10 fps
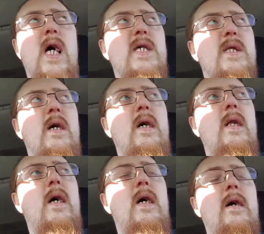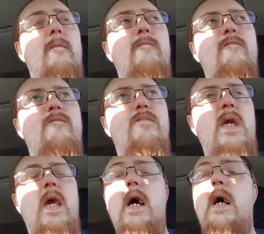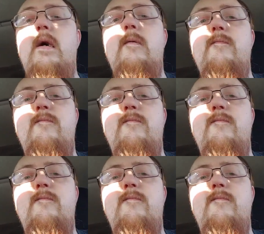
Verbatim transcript: last night. Um, but yeah,